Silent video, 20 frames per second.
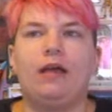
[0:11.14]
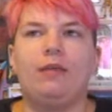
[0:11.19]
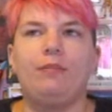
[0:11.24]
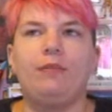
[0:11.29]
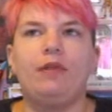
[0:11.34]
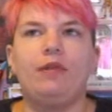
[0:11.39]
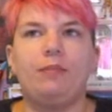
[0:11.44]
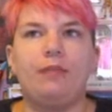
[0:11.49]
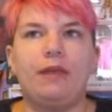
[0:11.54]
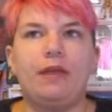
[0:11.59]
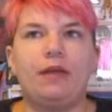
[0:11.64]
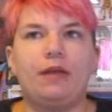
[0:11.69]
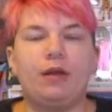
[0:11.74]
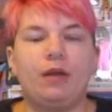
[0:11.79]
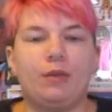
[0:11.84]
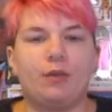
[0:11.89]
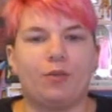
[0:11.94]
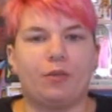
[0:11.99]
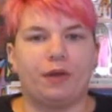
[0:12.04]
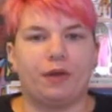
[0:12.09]
I'm gonna make
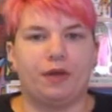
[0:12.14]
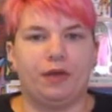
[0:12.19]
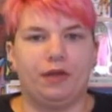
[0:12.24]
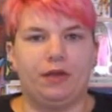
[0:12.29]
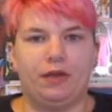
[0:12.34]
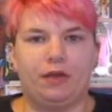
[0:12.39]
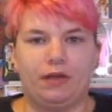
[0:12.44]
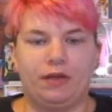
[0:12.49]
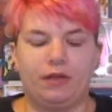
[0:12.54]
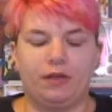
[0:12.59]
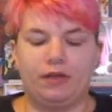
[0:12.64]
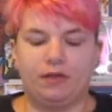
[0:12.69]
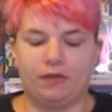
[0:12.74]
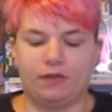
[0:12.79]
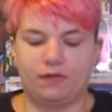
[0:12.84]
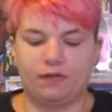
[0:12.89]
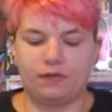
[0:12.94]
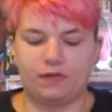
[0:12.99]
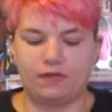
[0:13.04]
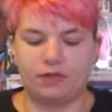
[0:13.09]
another one.
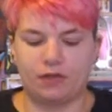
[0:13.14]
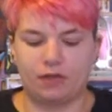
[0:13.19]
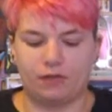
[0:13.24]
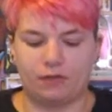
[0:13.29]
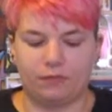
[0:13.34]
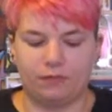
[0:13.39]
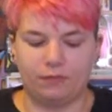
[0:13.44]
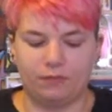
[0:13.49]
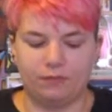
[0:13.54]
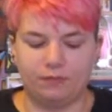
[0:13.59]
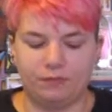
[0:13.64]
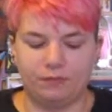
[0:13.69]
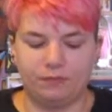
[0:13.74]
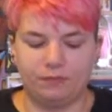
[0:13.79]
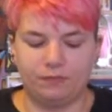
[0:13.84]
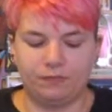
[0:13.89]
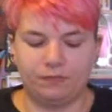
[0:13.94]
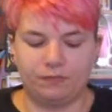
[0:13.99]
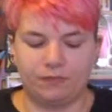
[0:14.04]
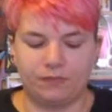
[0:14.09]
So,
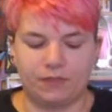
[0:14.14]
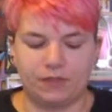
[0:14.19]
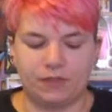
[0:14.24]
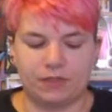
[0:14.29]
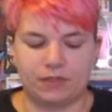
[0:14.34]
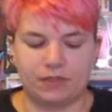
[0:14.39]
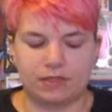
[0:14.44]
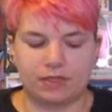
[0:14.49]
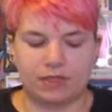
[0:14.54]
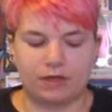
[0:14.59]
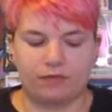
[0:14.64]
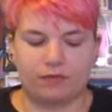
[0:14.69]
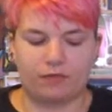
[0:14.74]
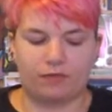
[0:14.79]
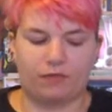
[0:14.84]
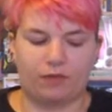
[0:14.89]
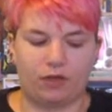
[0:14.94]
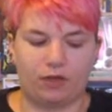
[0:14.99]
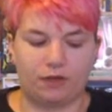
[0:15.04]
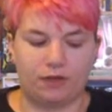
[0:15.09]
this is kind of a
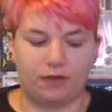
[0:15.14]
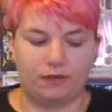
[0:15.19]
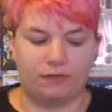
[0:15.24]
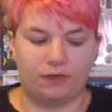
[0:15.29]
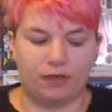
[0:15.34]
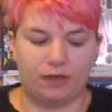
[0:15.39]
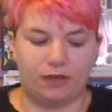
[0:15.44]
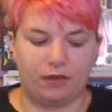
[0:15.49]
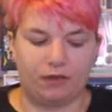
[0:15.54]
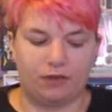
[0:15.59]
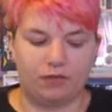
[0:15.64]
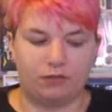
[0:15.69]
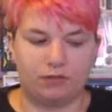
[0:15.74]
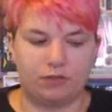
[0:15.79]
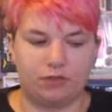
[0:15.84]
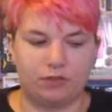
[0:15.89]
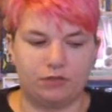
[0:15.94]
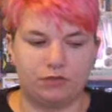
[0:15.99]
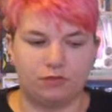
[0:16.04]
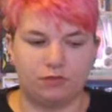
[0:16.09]
vloggy video
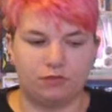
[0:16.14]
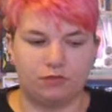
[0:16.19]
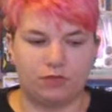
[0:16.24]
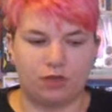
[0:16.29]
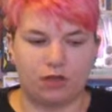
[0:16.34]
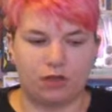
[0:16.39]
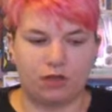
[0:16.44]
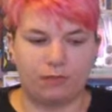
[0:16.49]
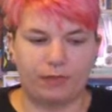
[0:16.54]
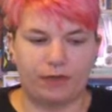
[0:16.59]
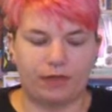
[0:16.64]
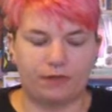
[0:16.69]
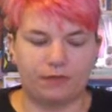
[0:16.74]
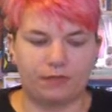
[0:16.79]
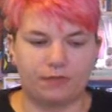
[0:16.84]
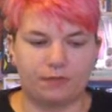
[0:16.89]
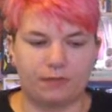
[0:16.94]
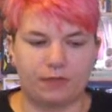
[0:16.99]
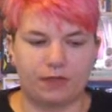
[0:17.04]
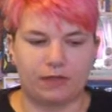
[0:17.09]
to talk about
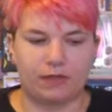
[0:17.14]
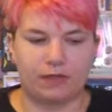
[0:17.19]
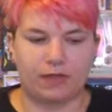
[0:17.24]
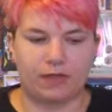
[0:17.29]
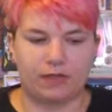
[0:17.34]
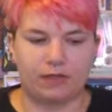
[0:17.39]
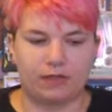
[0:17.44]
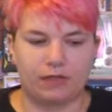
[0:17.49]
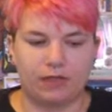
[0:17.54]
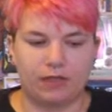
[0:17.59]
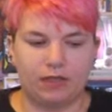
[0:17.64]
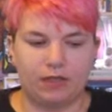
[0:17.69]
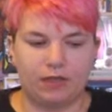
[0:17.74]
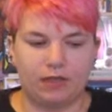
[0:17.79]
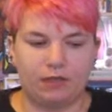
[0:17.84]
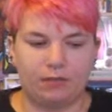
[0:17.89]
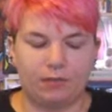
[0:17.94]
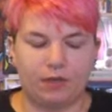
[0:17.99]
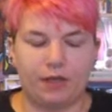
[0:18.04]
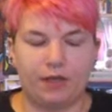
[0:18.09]
something that
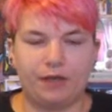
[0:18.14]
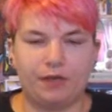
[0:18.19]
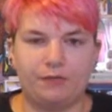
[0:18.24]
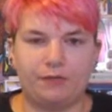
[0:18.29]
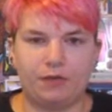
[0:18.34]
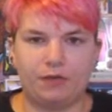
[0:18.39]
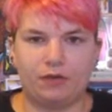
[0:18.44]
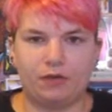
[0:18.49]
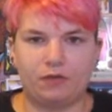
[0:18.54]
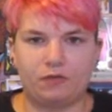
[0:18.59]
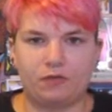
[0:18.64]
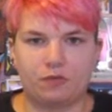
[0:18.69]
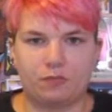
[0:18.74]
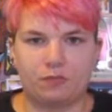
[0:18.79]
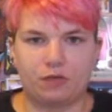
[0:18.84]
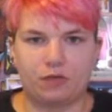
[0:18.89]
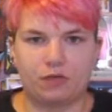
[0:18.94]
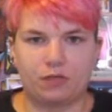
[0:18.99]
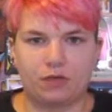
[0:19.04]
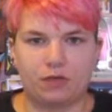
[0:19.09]
kind of
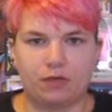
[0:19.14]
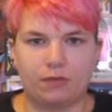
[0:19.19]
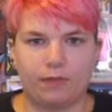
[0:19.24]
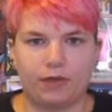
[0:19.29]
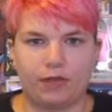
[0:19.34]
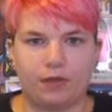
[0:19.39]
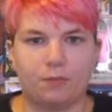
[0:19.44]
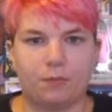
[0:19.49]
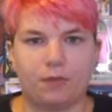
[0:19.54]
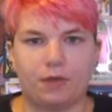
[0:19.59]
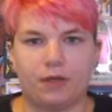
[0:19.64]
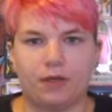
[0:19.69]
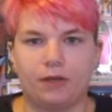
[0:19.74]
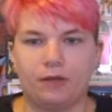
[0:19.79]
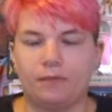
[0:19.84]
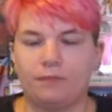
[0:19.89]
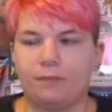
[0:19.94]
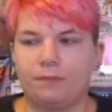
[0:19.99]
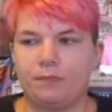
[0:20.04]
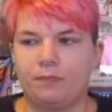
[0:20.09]
uncomfortable to talk about, but
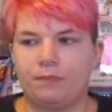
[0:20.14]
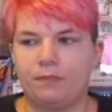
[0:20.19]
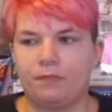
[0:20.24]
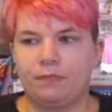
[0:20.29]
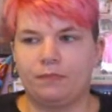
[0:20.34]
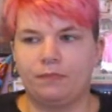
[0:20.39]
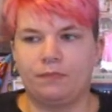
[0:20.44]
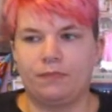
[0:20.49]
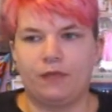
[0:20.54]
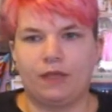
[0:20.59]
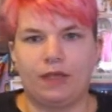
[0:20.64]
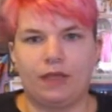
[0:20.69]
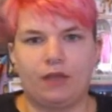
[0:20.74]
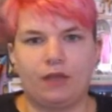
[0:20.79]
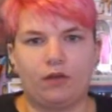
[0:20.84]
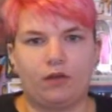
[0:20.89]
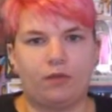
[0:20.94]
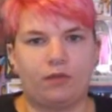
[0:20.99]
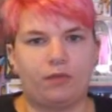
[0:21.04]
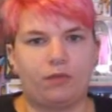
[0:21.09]

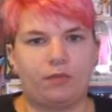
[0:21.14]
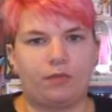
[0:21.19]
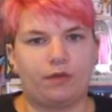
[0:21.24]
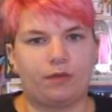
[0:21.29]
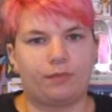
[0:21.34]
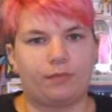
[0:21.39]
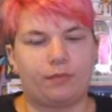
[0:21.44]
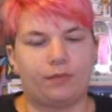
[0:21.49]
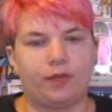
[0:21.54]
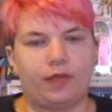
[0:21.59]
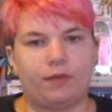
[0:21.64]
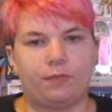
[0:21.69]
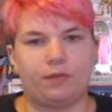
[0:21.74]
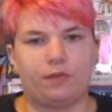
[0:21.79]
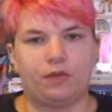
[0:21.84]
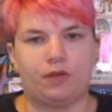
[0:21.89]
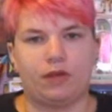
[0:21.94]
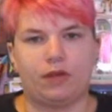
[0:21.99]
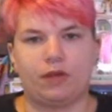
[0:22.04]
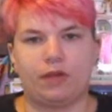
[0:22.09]
it'll probably help
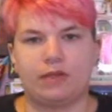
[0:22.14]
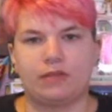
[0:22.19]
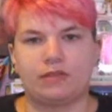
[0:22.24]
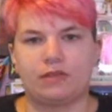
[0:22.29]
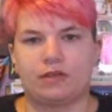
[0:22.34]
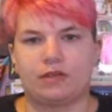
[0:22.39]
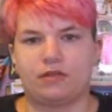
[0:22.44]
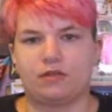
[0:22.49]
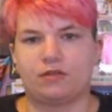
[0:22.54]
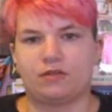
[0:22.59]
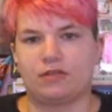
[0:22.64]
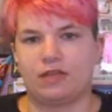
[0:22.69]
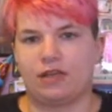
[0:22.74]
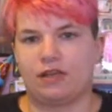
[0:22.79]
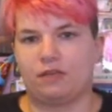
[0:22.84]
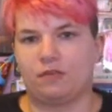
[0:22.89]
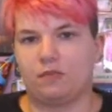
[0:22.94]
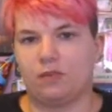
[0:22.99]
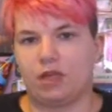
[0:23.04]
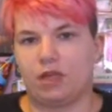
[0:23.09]
you guys
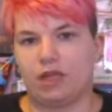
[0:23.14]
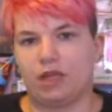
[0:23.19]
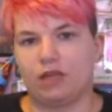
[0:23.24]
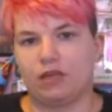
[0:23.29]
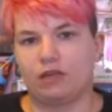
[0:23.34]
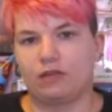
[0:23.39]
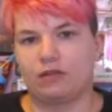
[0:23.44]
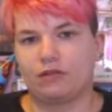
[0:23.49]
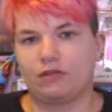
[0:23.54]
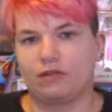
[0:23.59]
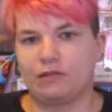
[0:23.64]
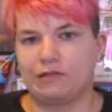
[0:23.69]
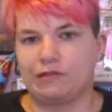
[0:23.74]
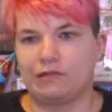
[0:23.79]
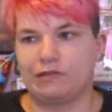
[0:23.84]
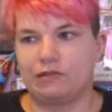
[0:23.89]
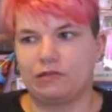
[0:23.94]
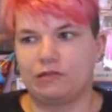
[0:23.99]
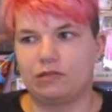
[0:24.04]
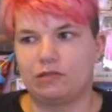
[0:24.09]
understand me
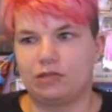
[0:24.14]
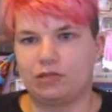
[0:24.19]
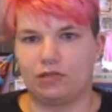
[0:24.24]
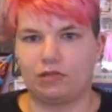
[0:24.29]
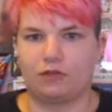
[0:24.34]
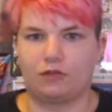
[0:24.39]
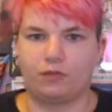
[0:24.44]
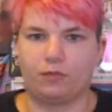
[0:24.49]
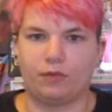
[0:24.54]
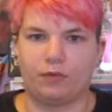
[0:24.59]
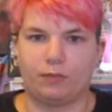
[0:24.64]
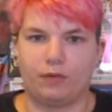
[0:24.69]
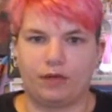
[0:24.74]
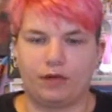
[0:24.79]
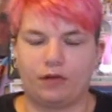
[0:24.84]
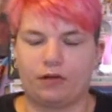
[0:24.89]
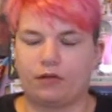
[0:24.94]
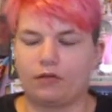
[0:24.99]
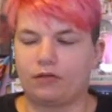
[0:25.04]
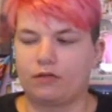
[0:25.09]
a little bit
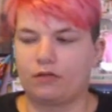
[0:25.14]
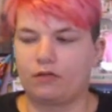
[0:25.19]
better.